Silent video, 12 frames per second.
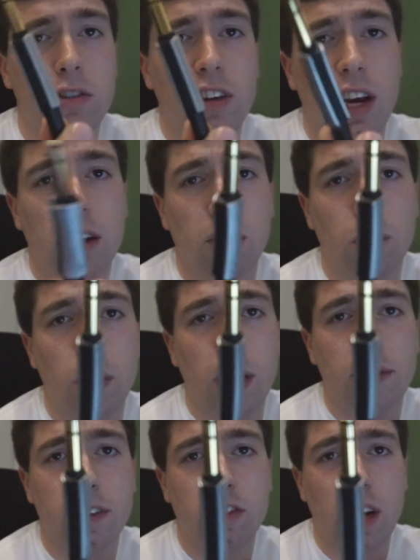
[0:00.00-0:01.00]
jack or
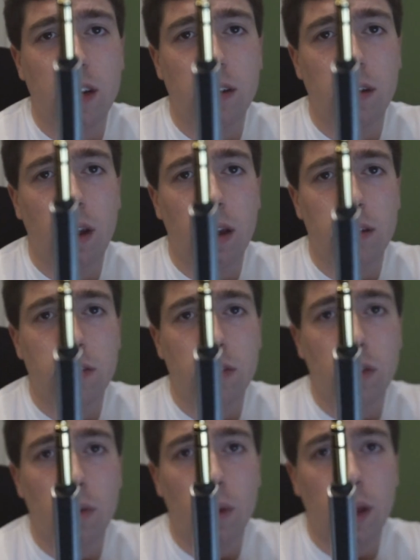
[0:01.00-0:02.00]
whatever jack you'd like to
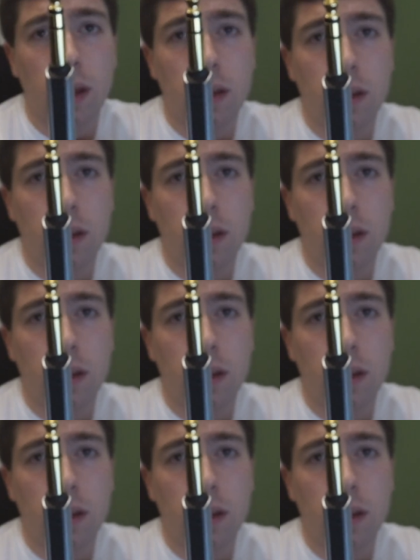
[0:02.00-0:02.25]
call it.